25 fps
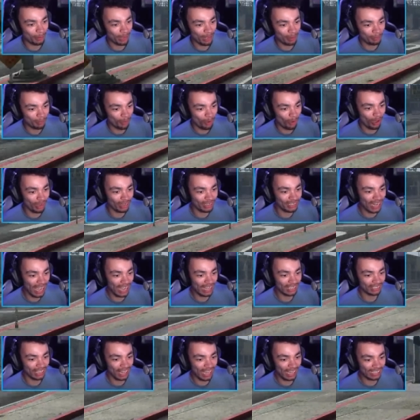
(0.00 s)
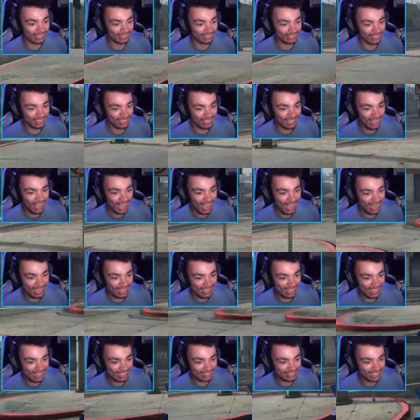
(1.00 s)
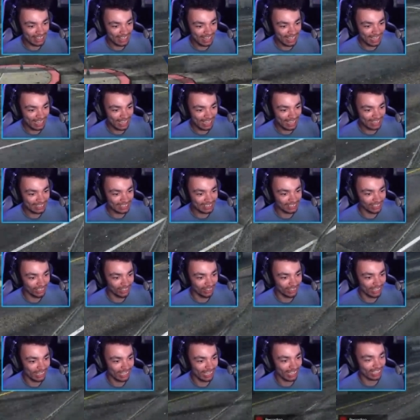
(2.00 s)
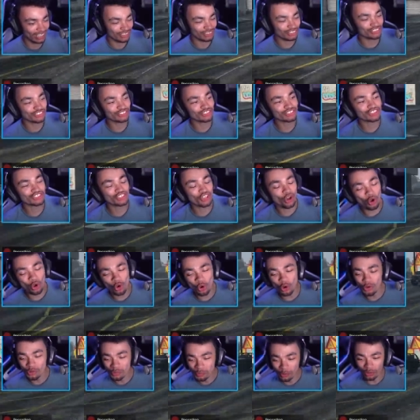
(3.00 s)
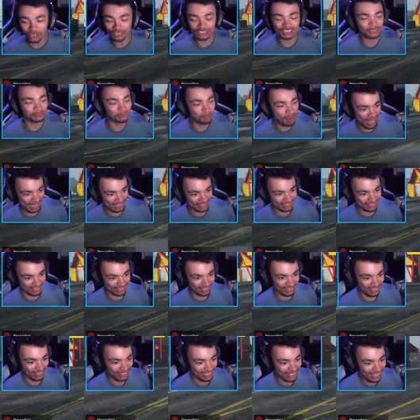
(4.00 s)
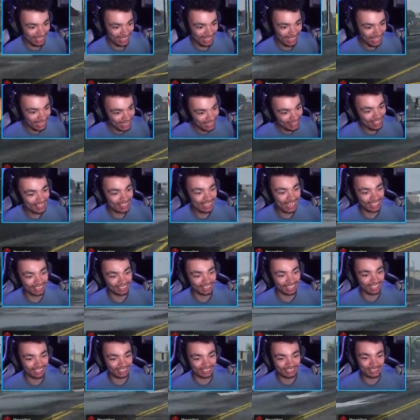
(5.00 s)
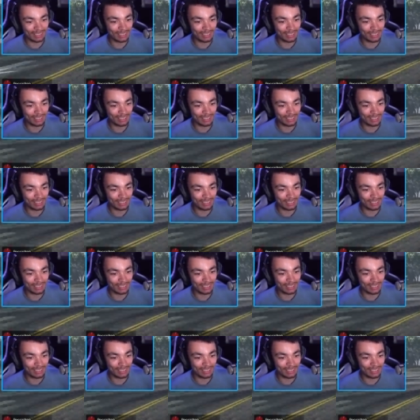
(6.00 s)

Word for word: bit more daylight, and this thing is looking so much better in the daylight.